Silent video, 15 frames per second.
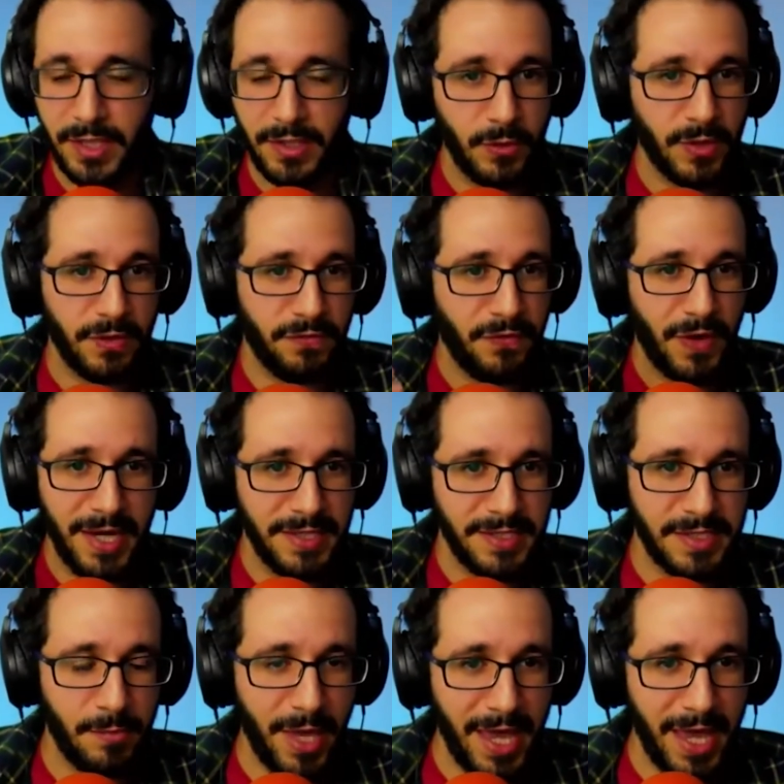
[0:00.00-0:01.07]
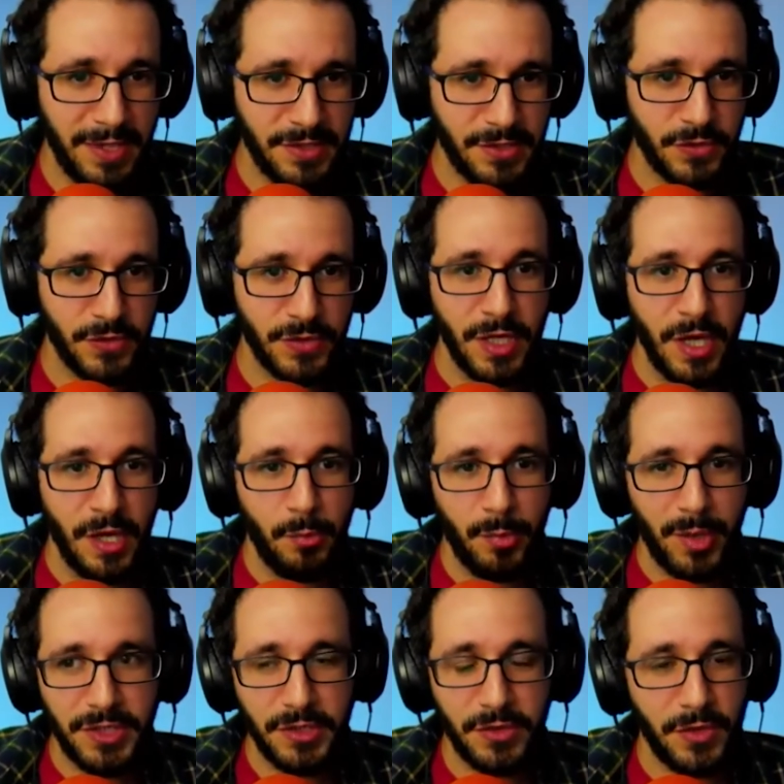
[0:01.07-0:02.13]
can find some answers,
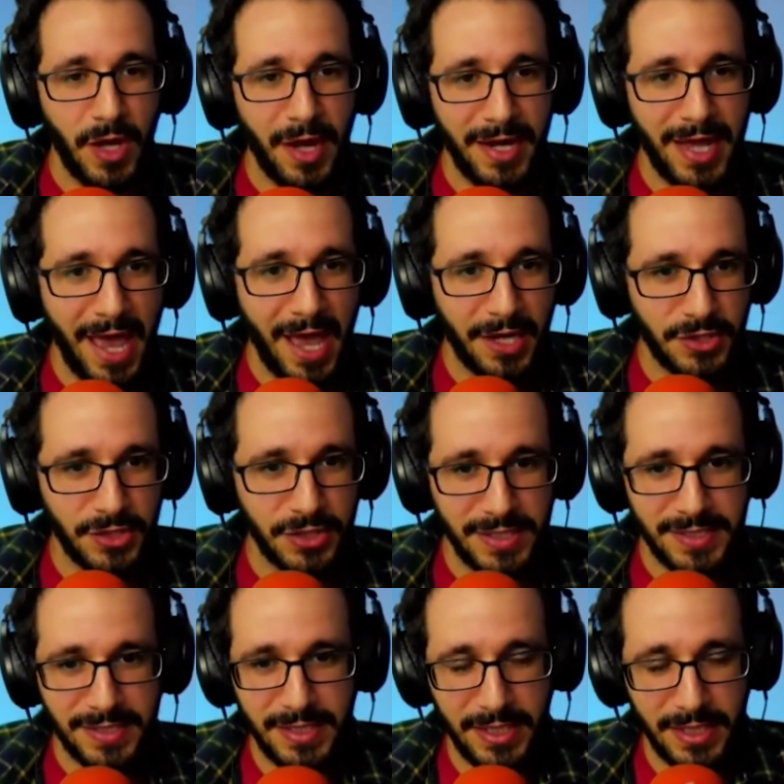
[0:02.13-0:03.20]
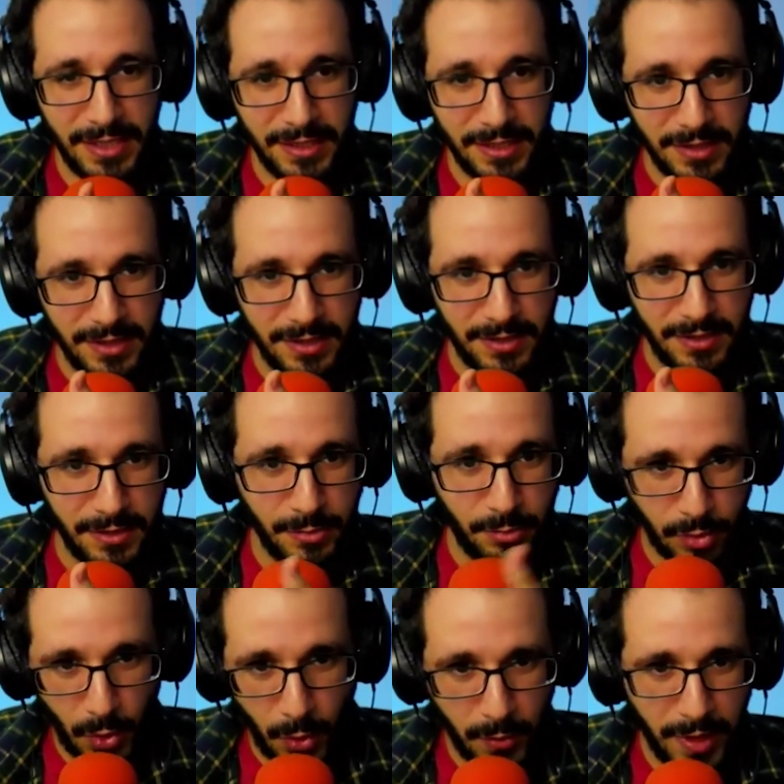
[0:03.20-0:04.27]
but you're not actually seeing the
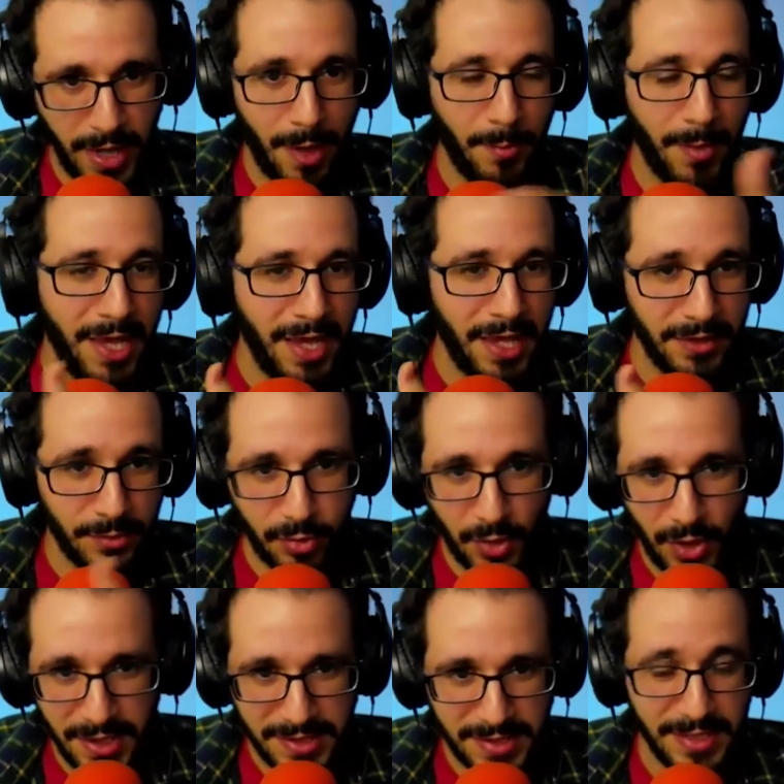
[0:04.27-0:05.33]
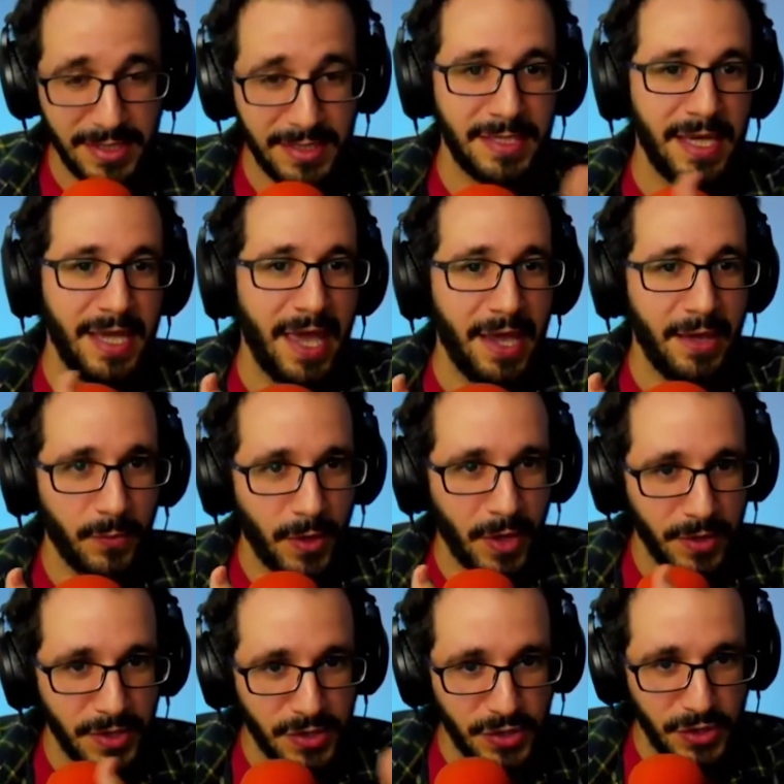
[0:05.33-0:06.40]
program and the process and where
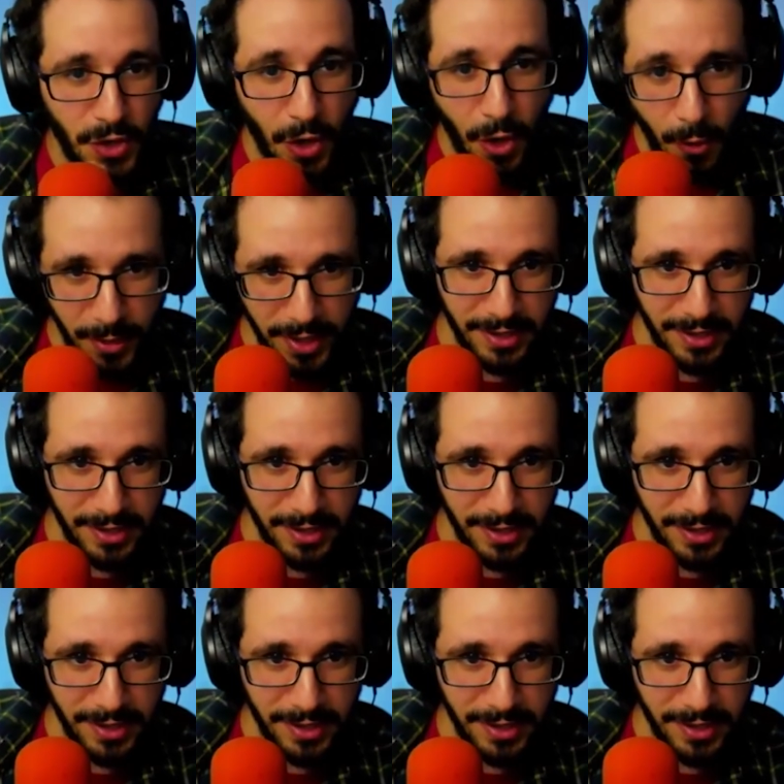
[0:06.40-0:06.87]
it's going.